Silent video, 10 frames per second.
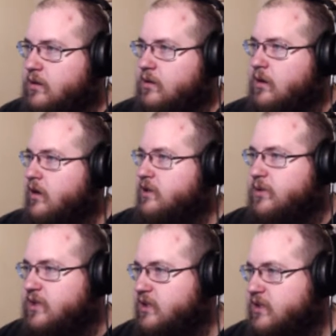Alright,
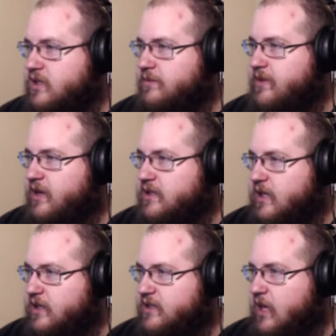so he says the same thing as
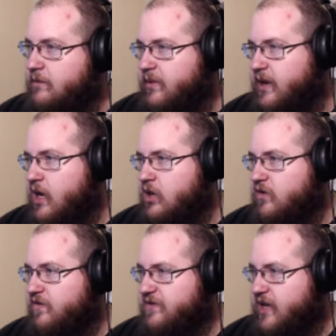last time. We've got
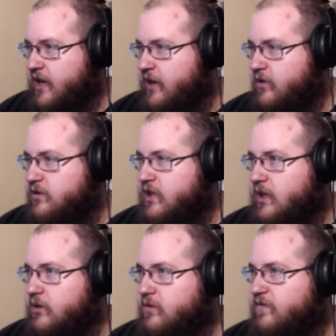150 echoes
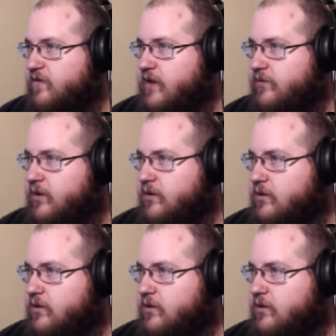and a new favor.